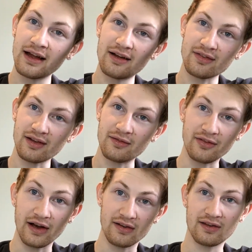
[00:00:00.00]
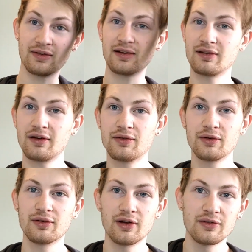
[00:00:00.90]
have some faith in myself
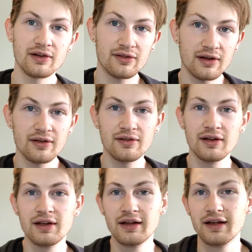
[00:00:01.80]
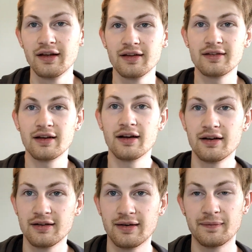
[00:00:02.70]
to resolve these things.
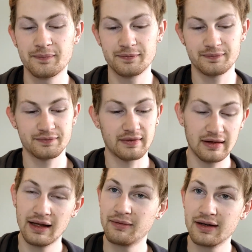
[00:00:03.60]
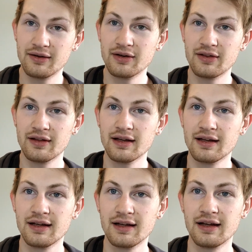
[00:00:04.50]
So let me know what you
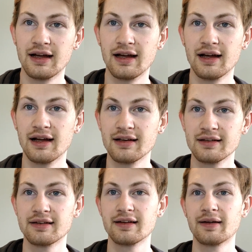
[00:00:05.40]
think, and